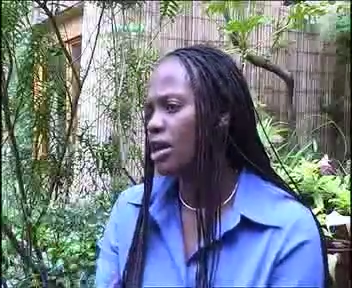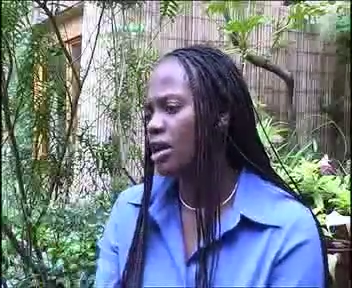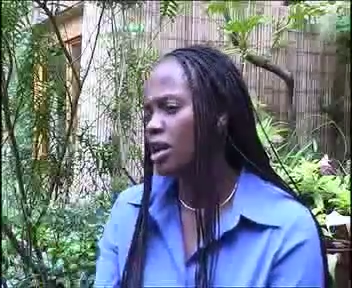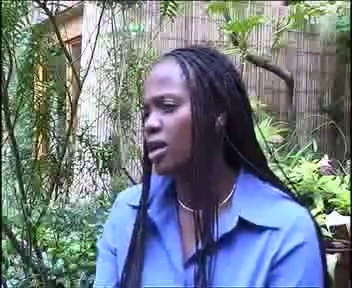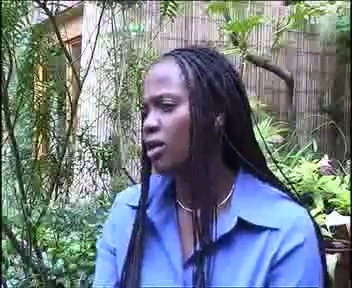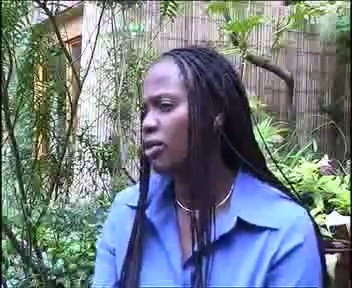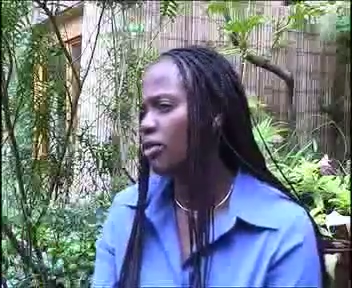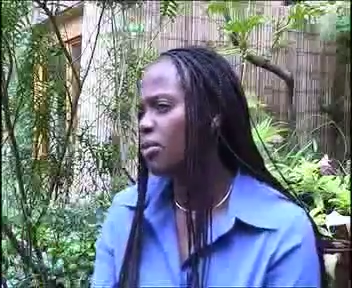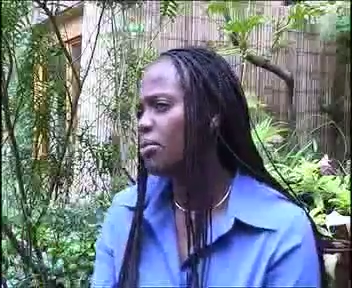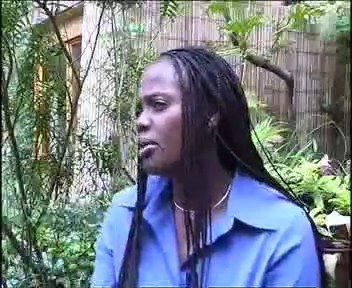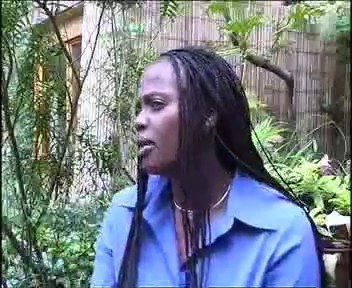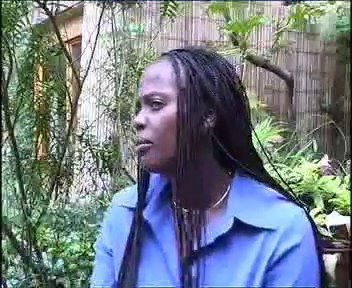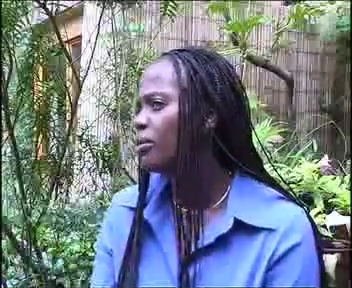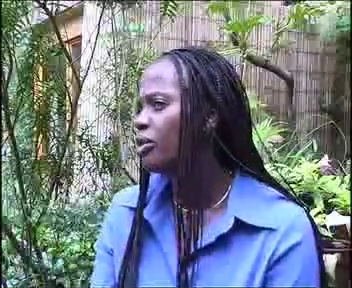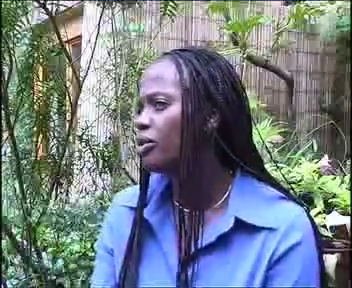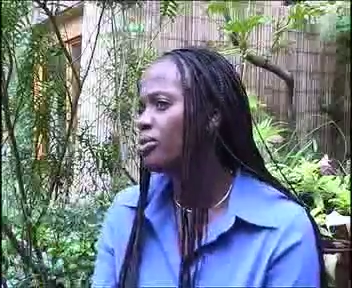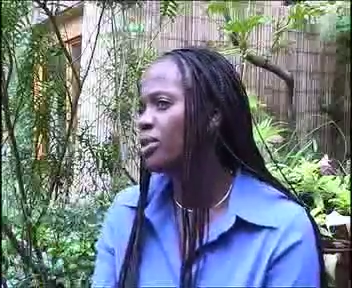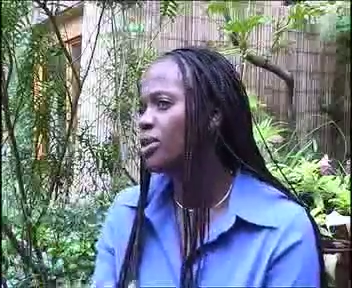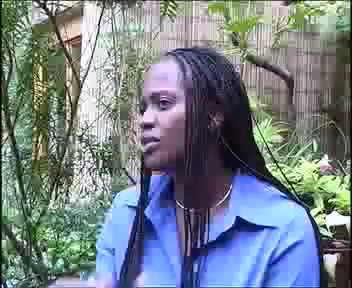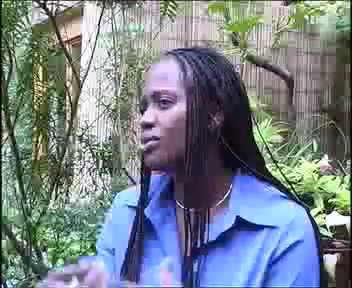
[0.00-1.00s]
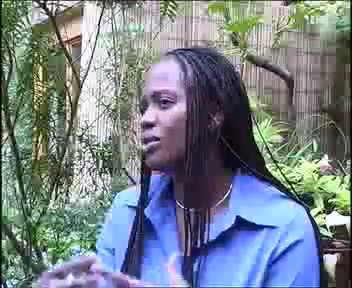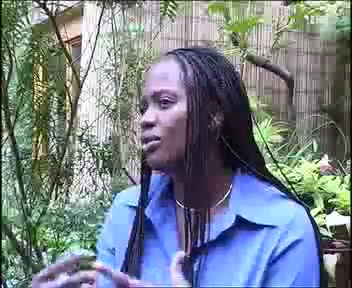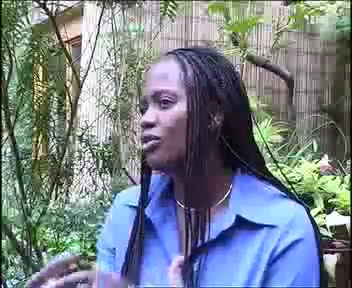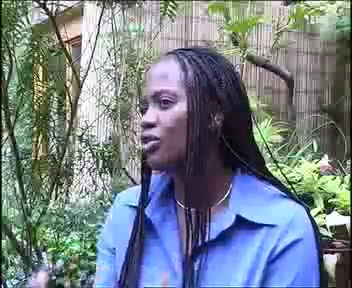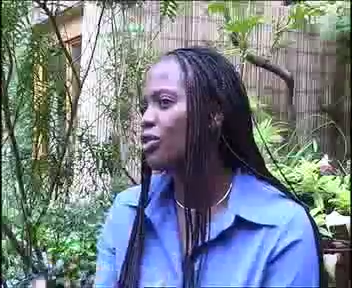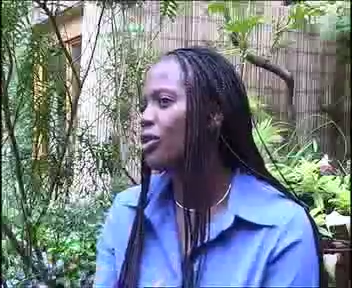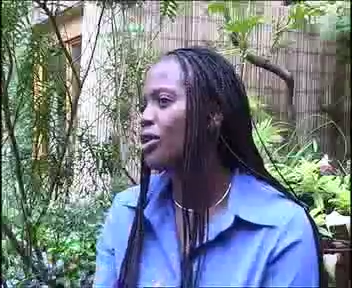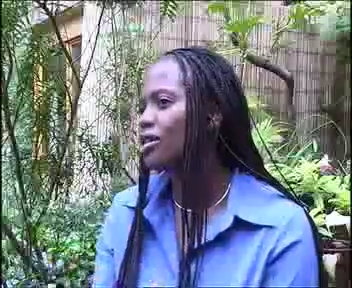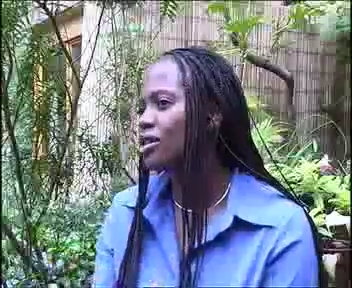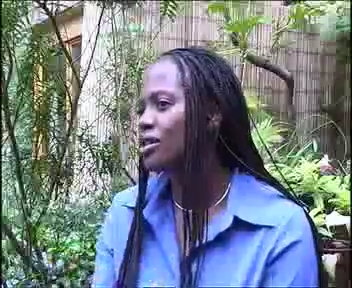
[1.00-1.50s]
In the Green Belt Movement, we're
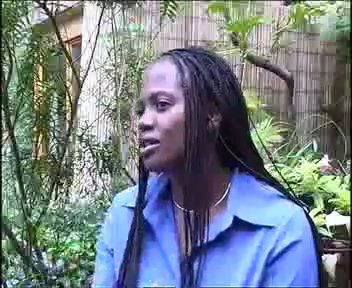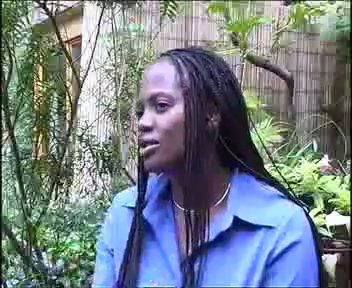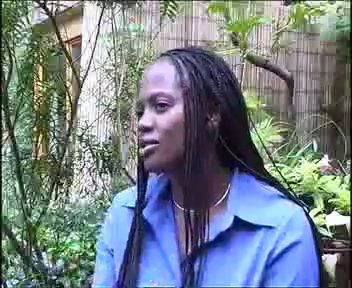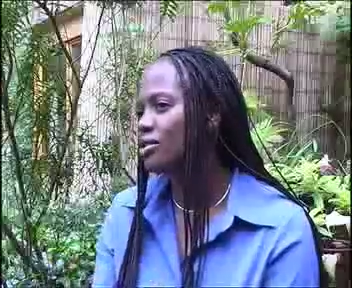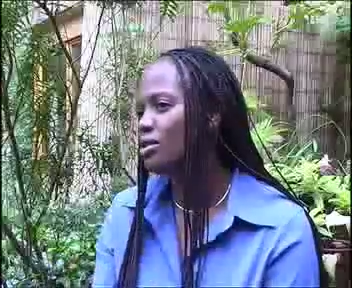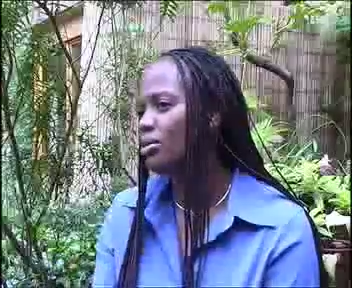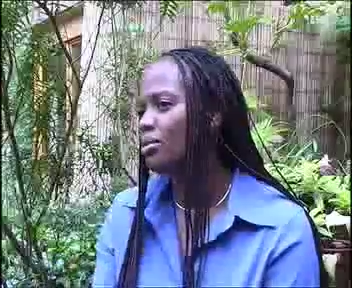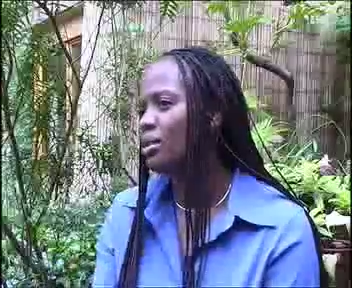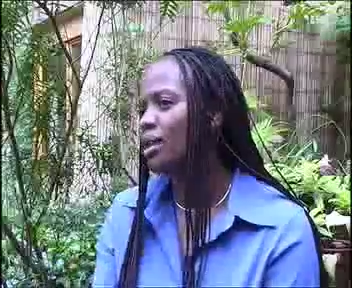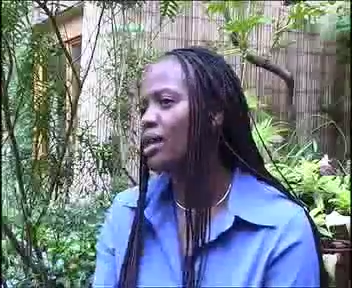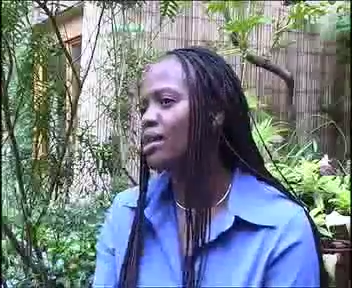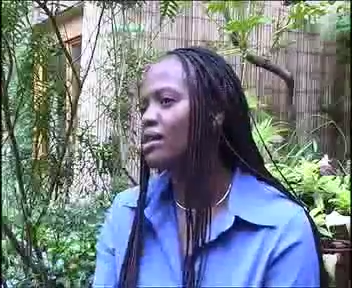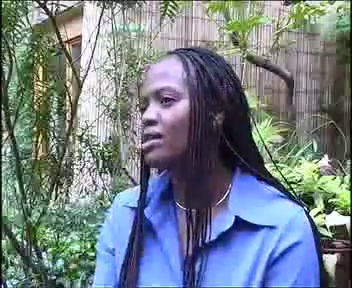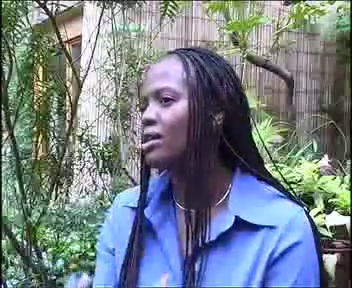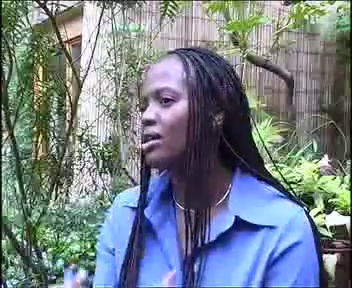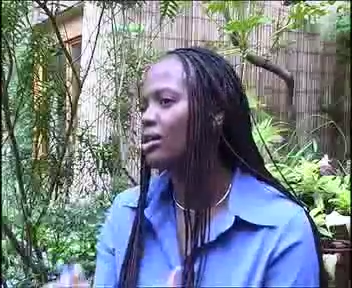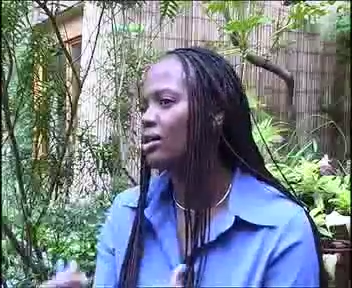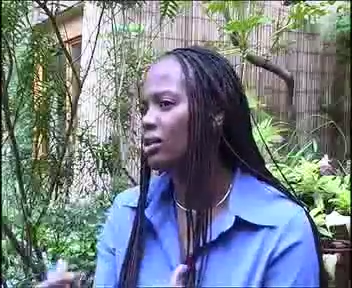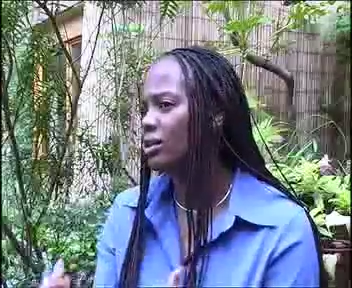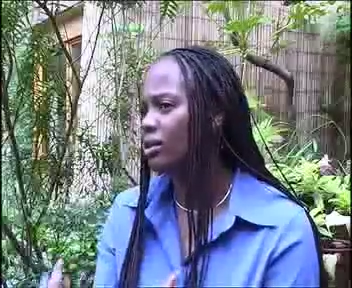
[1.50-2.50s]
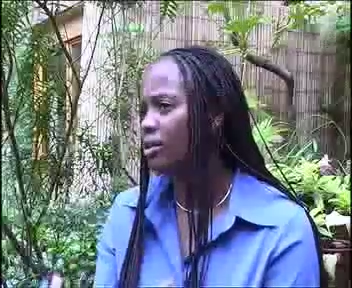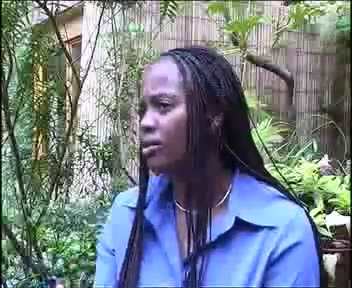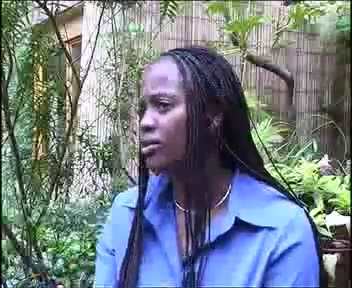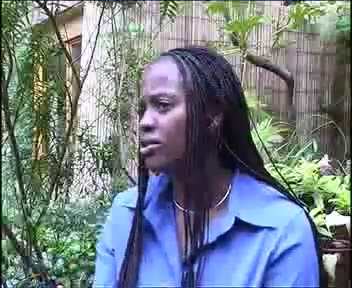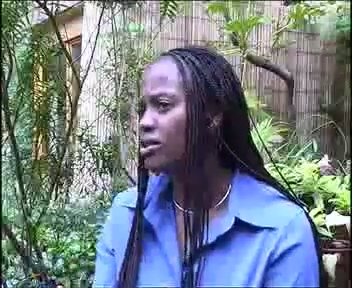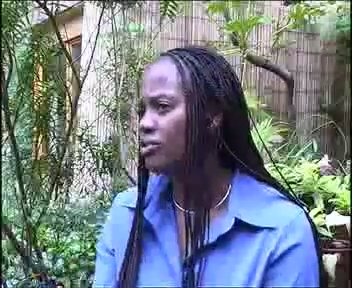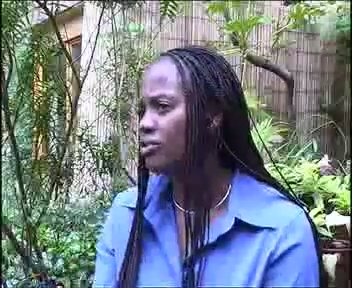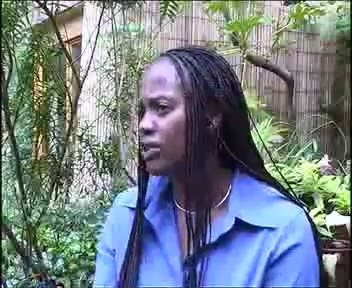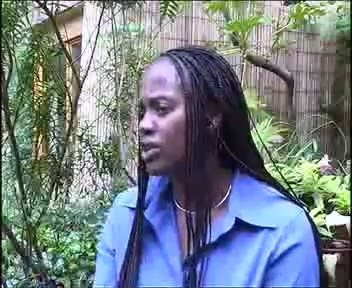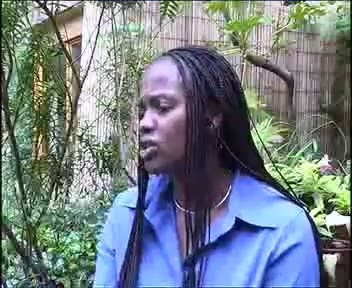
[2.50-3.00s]
focused on tree planting or on
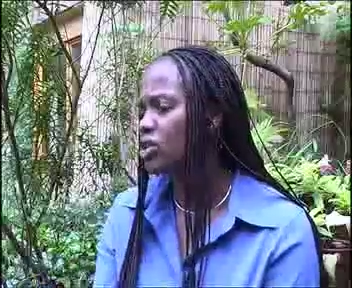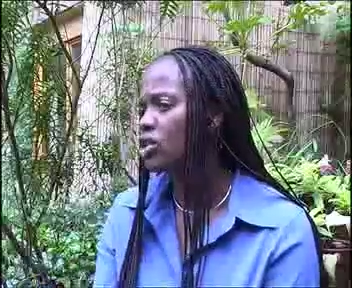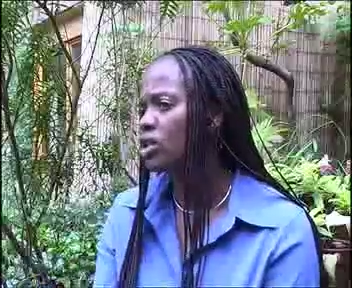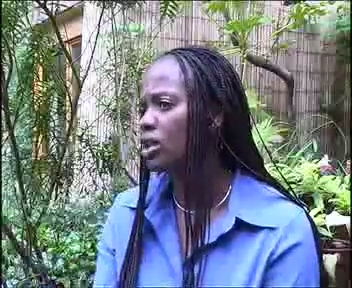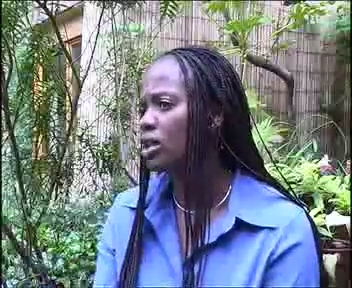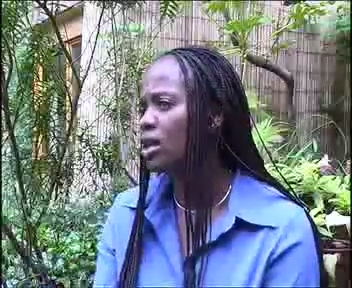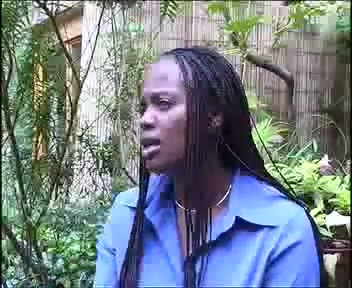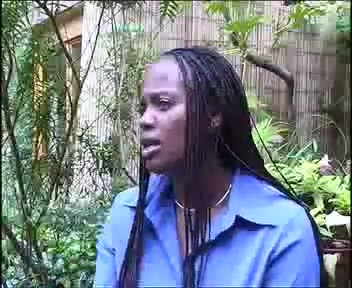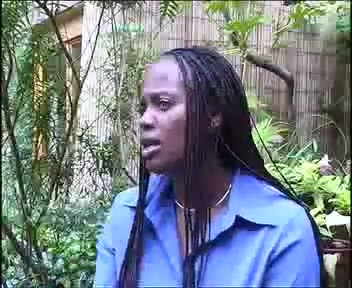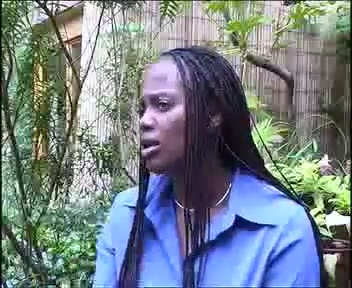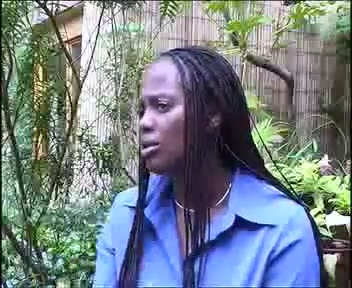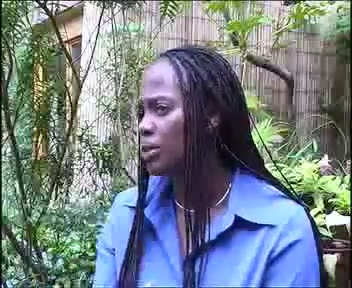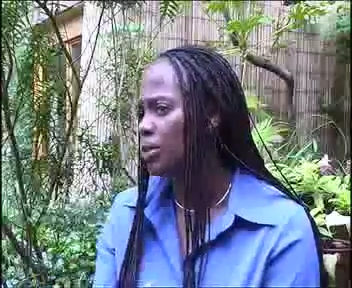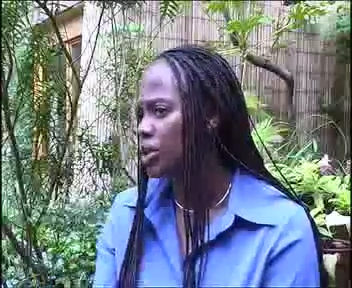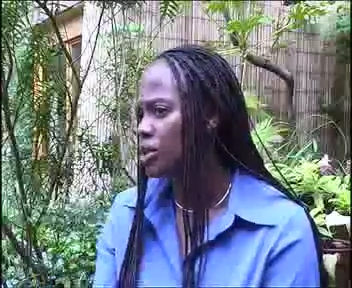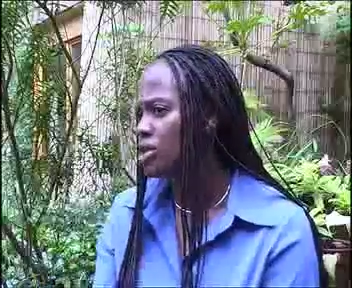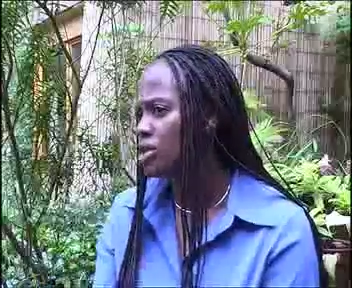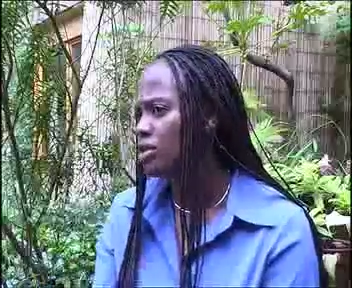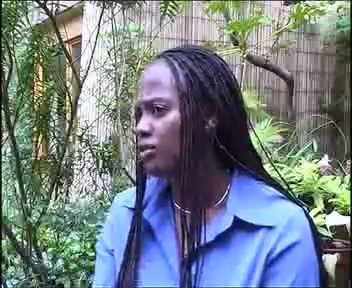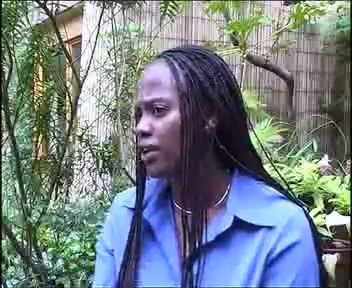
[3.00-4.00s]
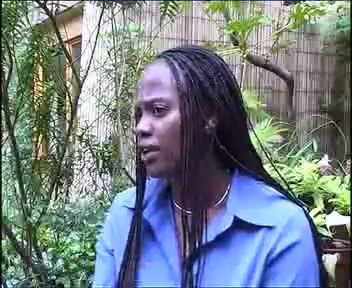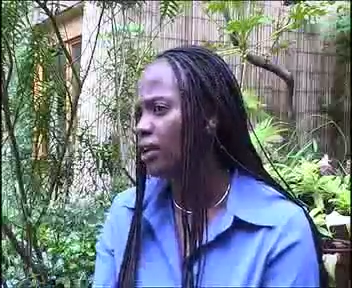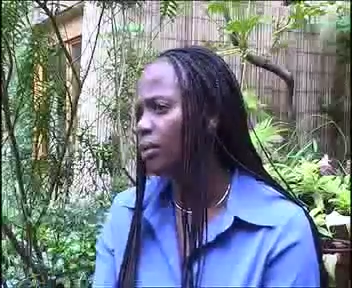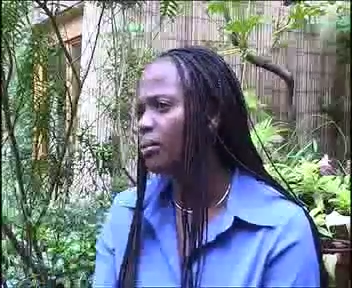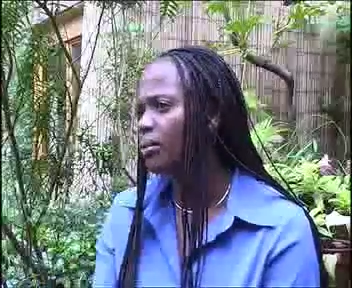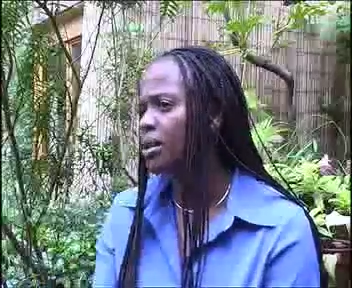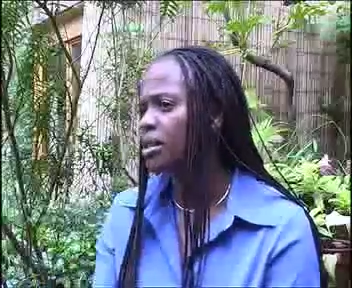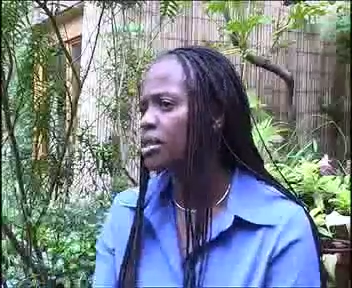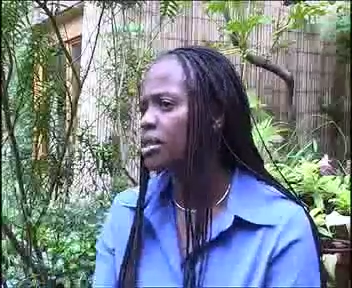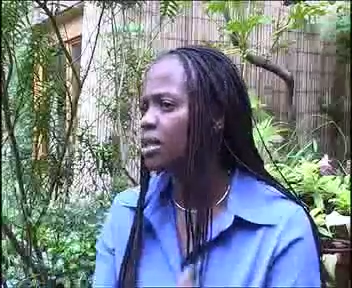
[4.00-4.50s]
conservation, community development.